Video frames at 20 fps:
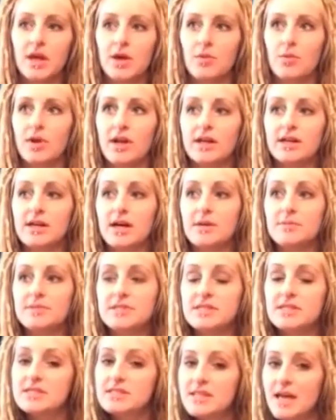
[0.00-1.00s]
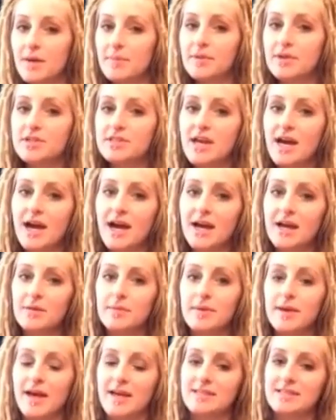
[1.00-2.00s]
When it comes to
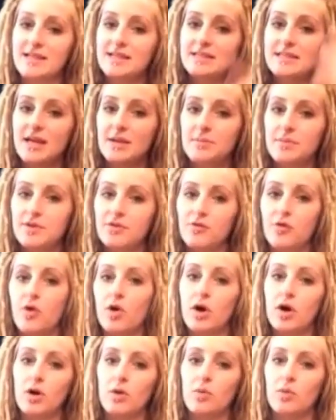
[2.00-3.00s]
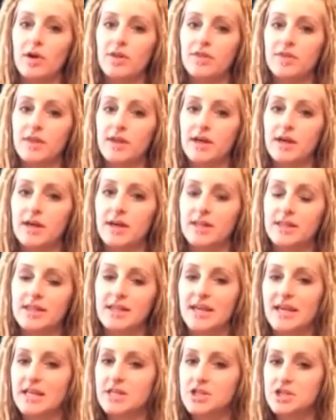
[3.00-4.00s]
summertime, as I said before with
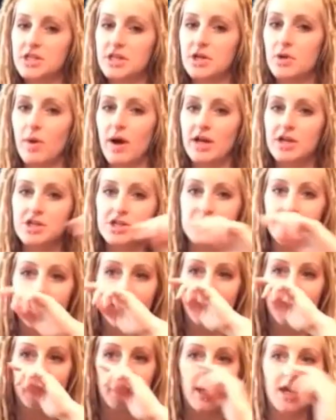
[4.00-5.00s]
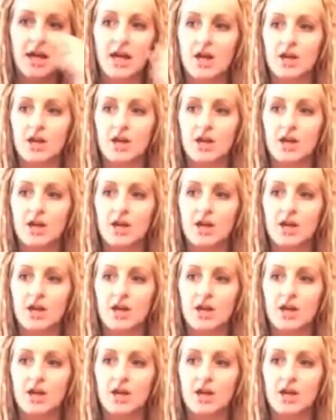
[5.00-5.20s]
the itchy question,